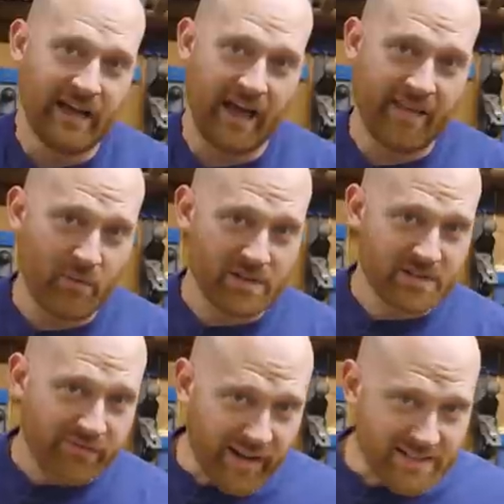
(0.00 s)
And then once
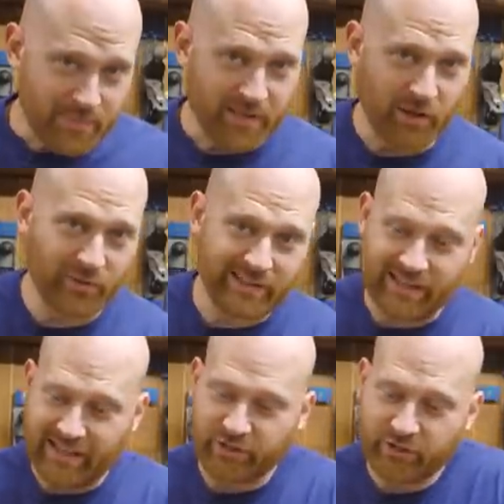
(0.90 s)
you find something you really
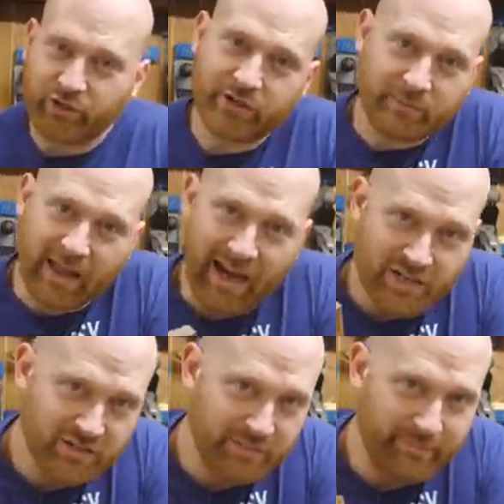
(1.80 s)
like, you could
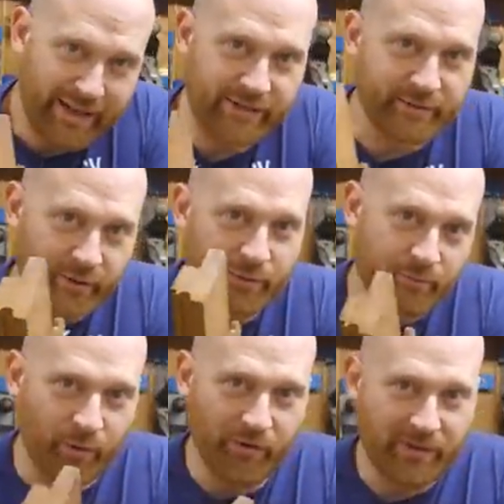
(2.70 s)
actually make your own
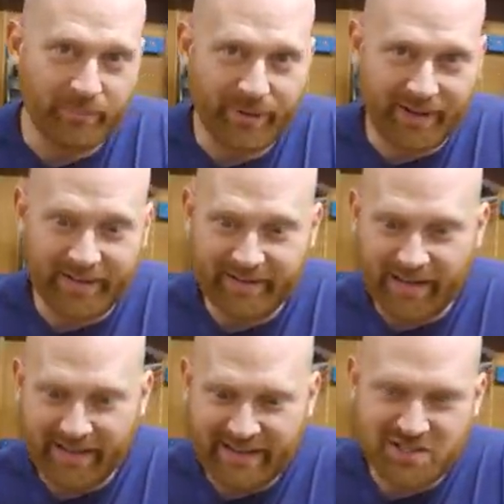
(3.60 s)
molding plane
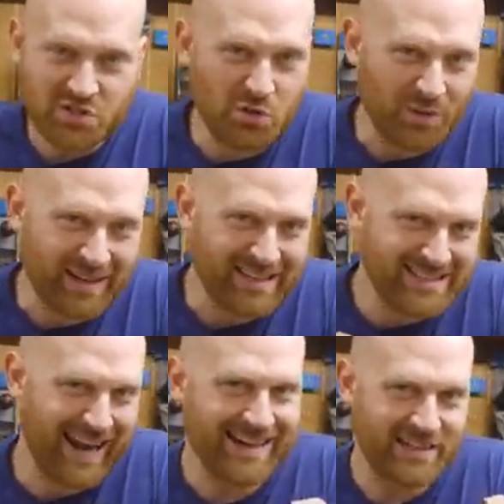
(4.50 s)
that is your
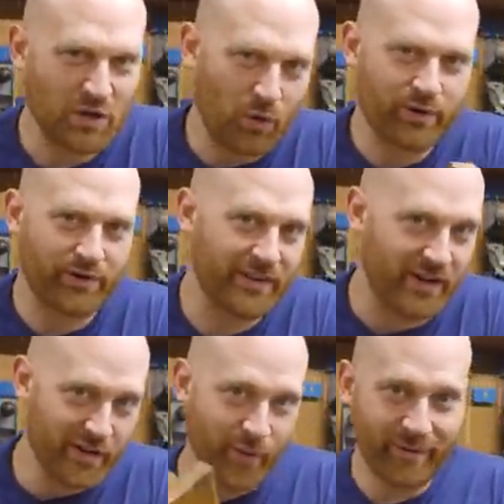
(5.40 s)
exact corners
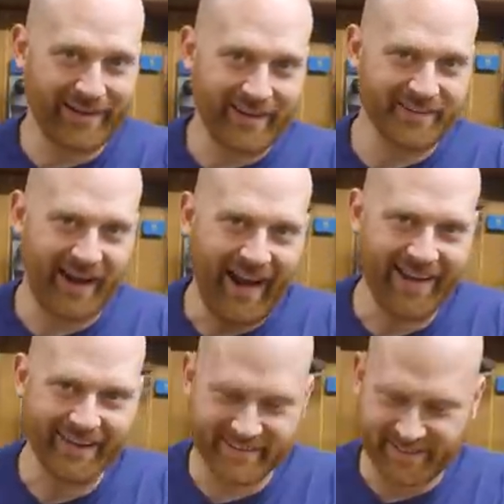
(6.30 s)
that no one else
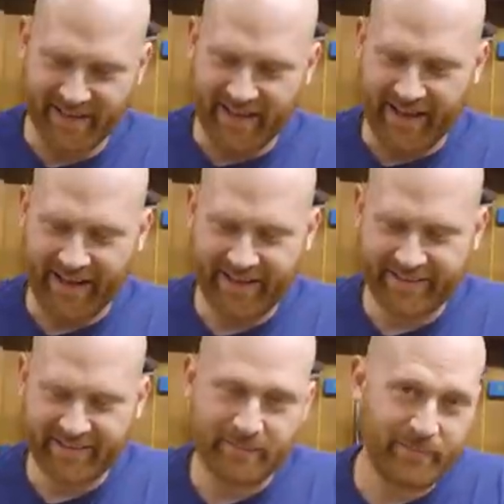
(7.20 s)
has,
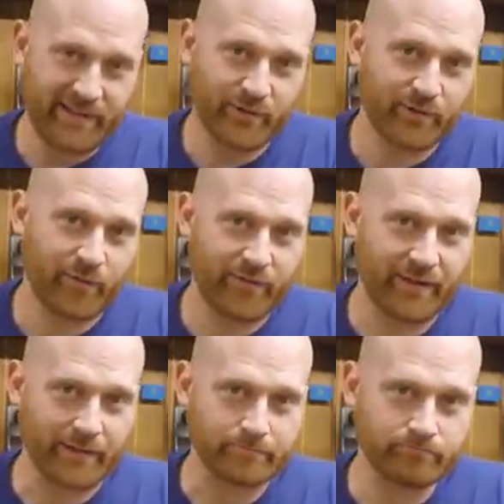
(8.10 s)
and it can be your own
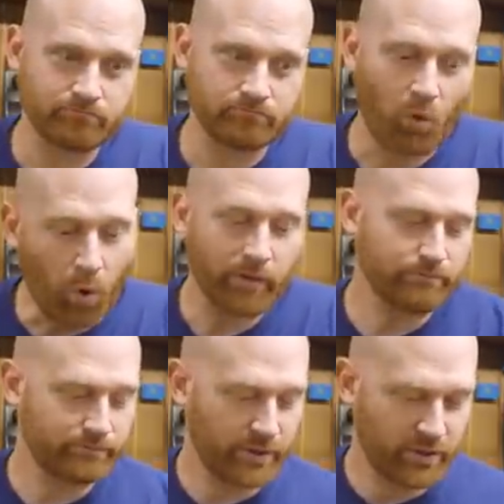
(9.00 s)
thing.
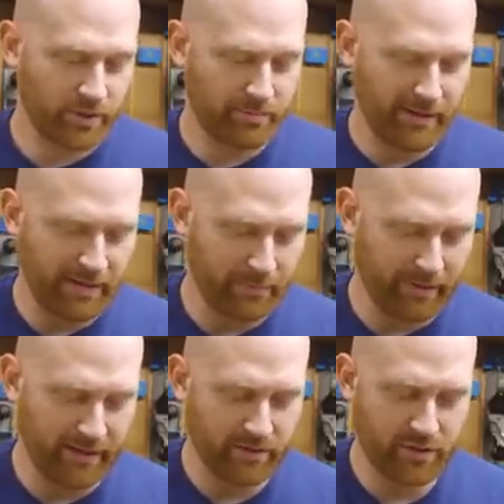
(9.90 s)
Or you could be like
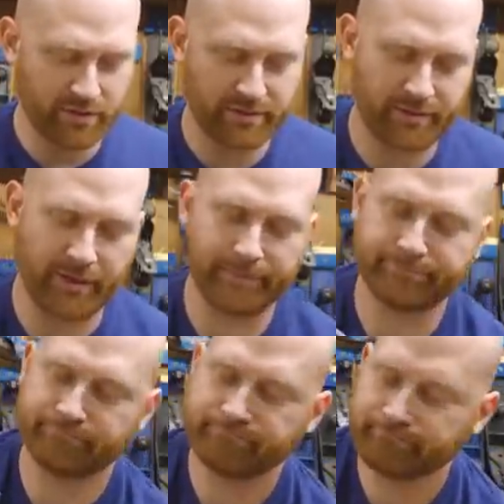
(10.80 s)
me and just uh,
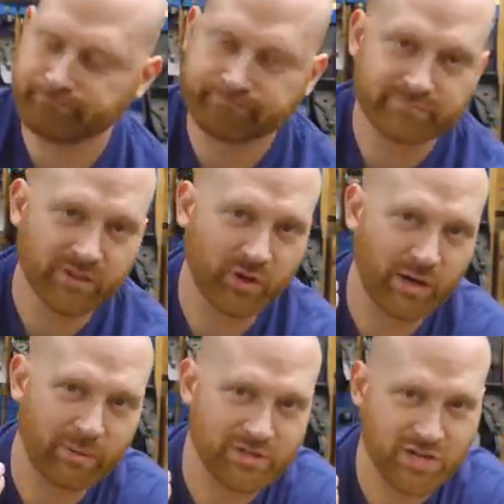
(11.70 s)
go
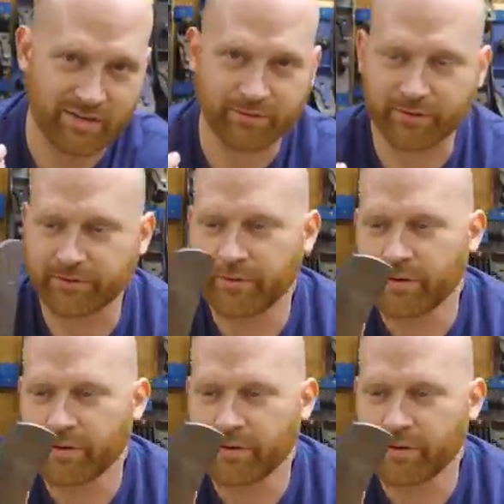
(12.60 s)
at it with chamfers.